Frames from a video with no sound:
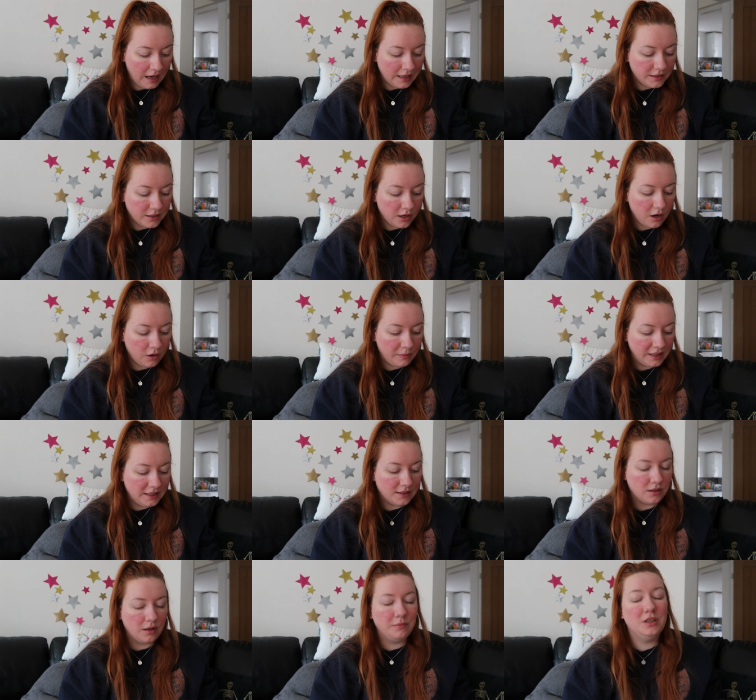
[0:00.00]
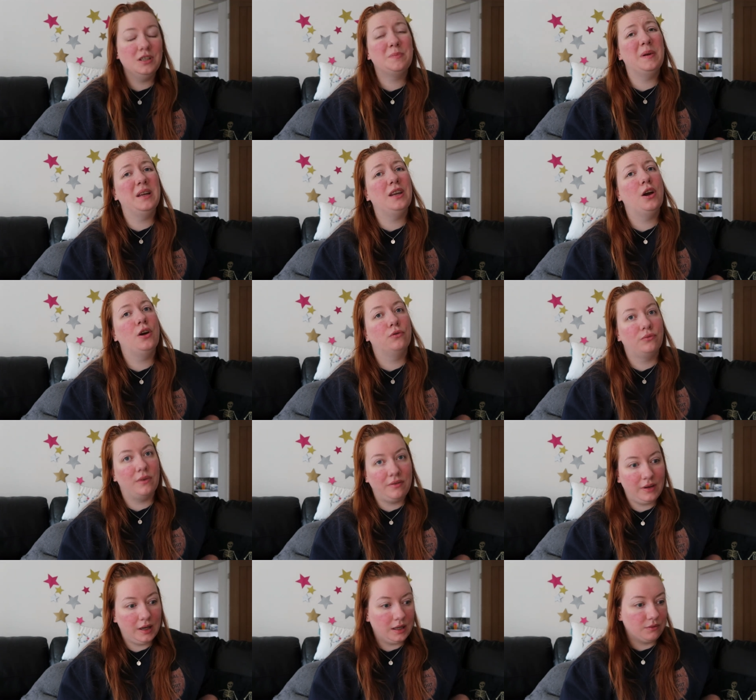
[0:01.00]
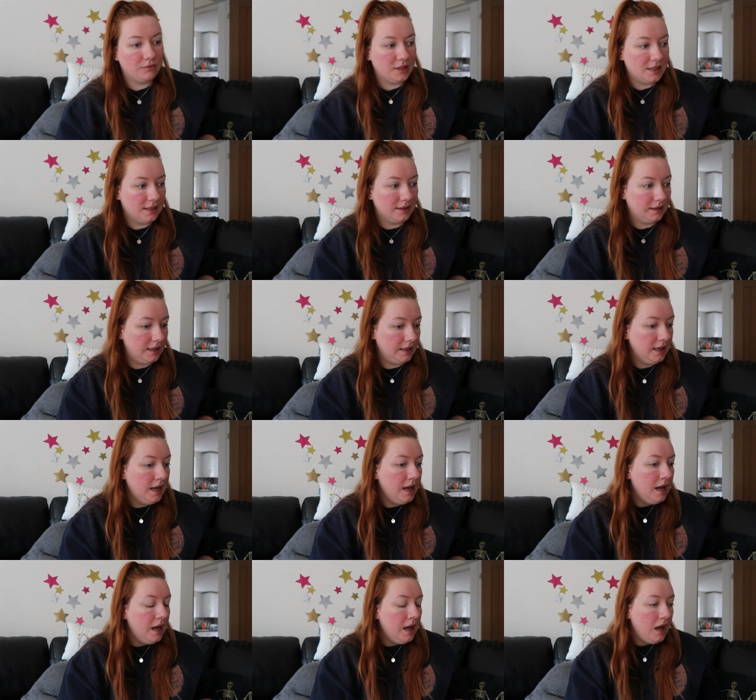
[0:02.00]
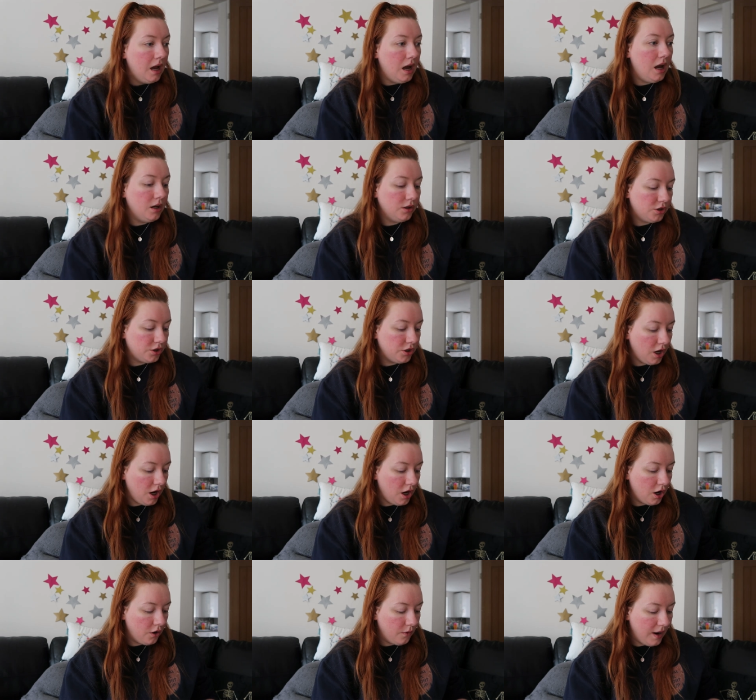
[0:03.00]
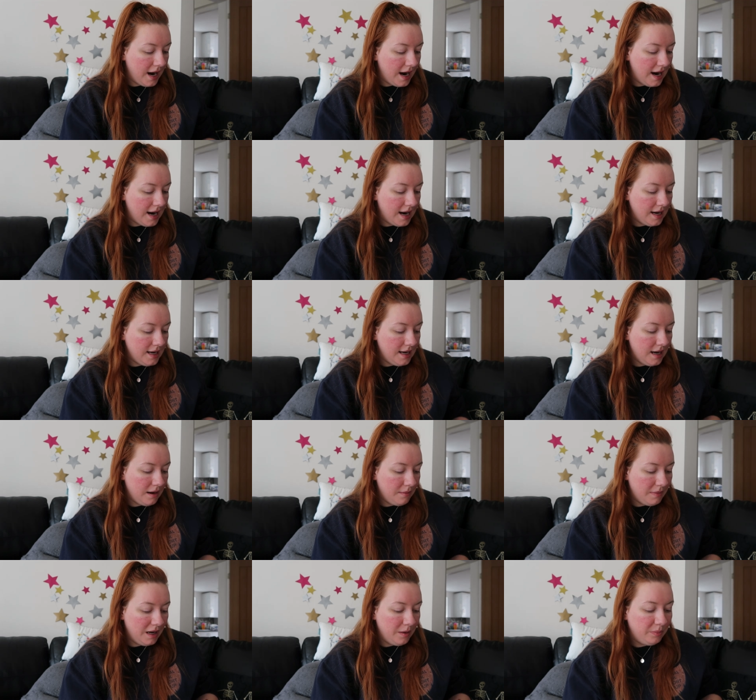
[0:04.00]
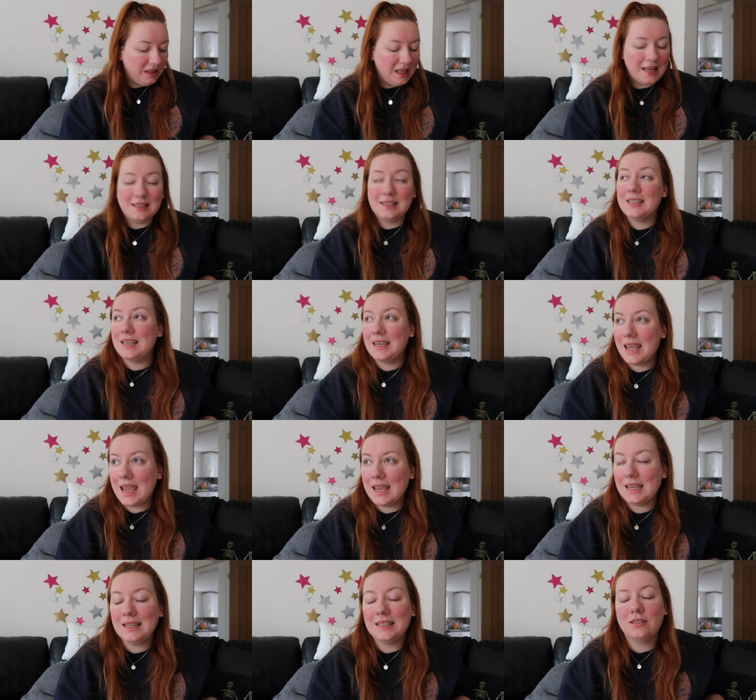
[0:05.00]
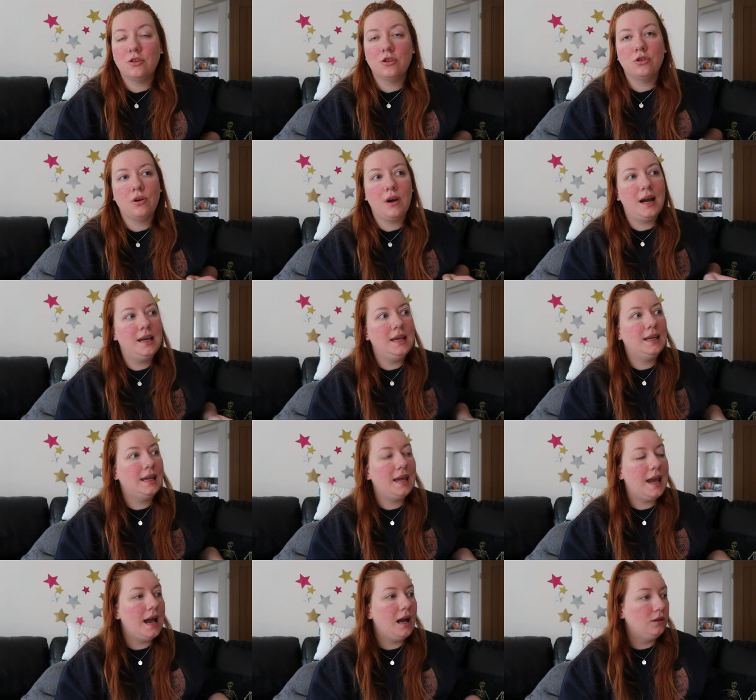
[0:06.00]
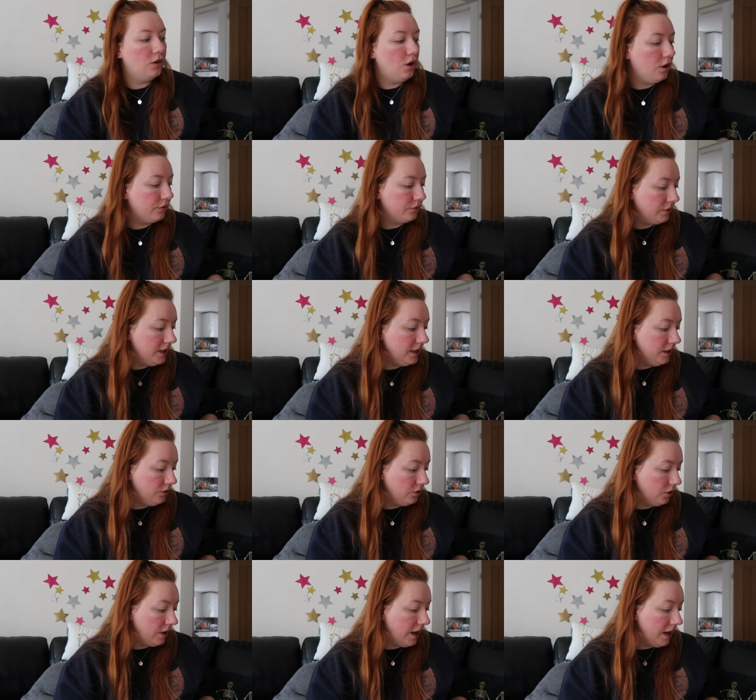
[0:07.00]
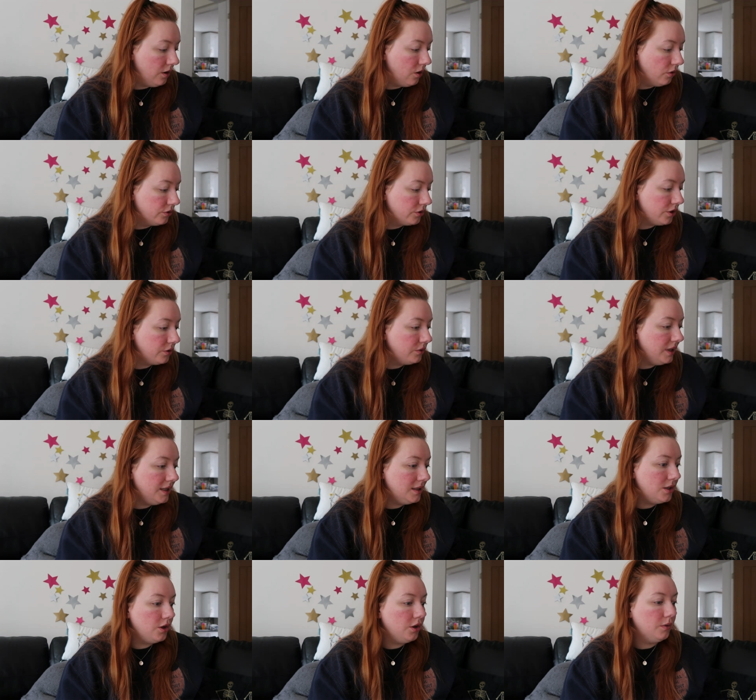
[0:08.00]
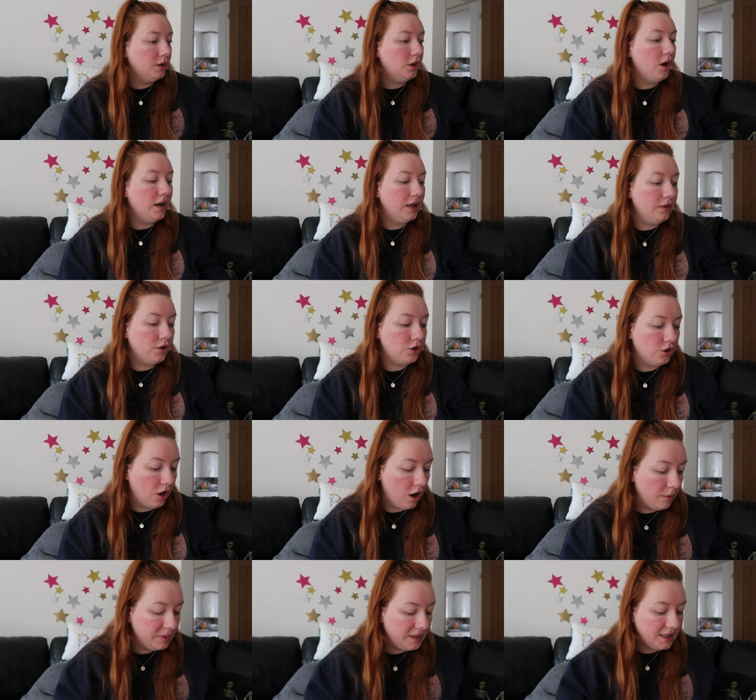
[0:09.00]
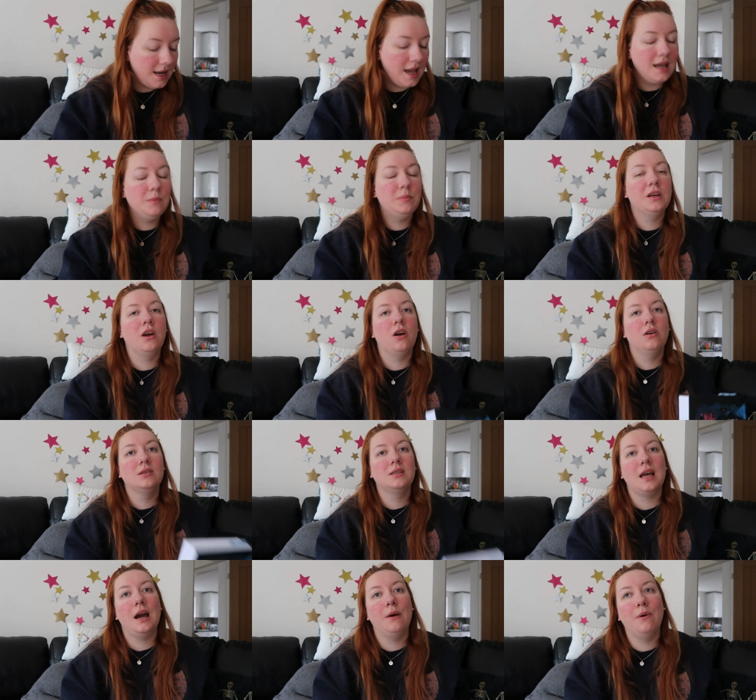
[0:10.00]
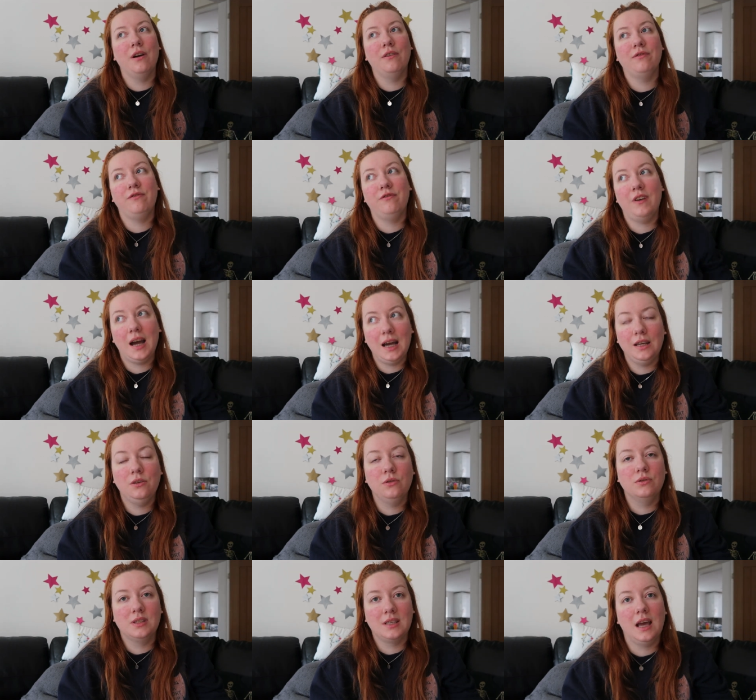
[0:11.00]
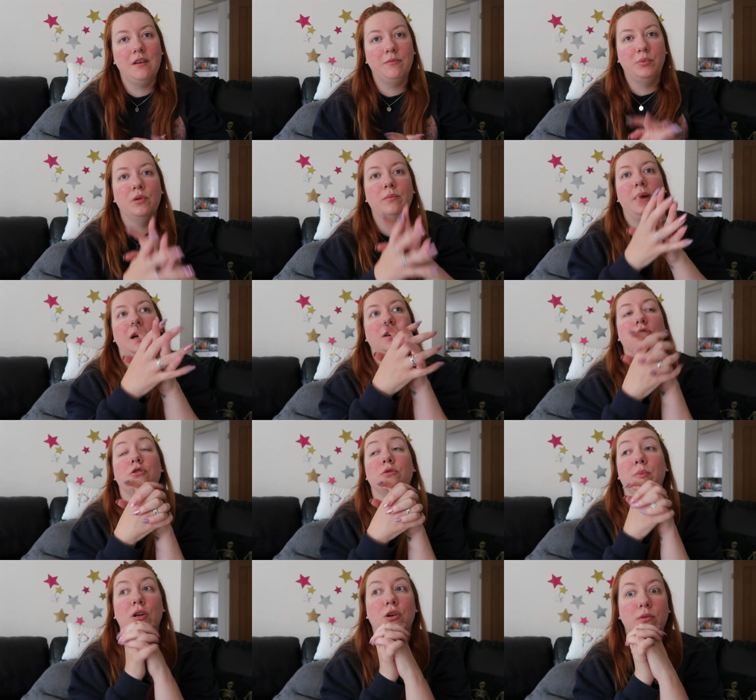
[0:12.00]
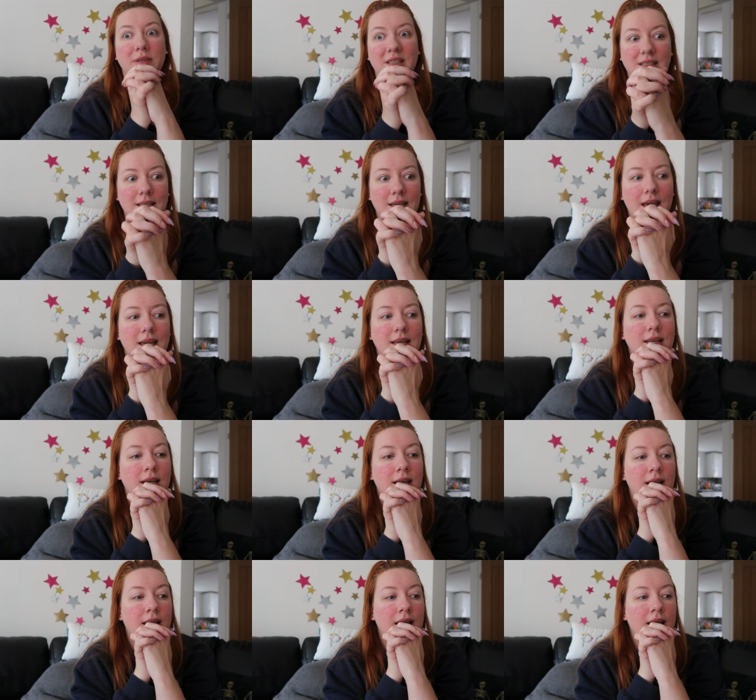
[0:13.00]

I don't know, my insomnia has been horrific recently. Uh, so I, my plan today is to try and get a lot of reading done. I also need to do a lot in the shop today because our final set of bookmarks should be coming today.